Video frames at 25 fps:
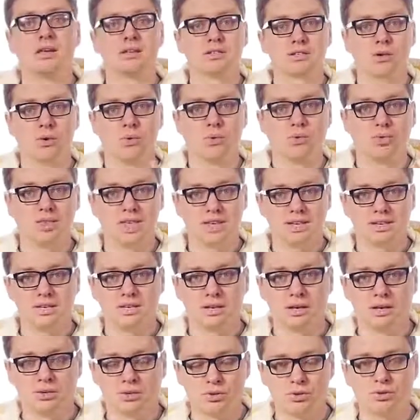So
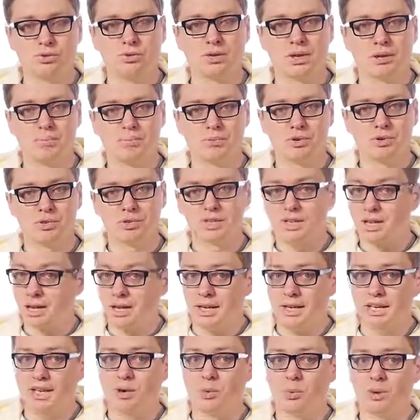these two numbers are
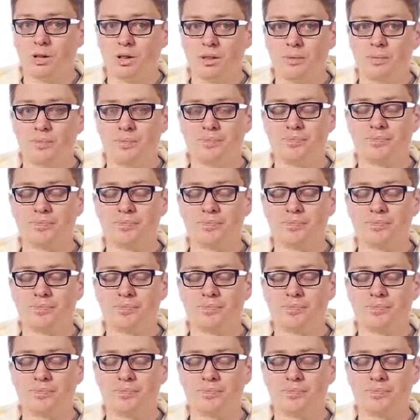equal.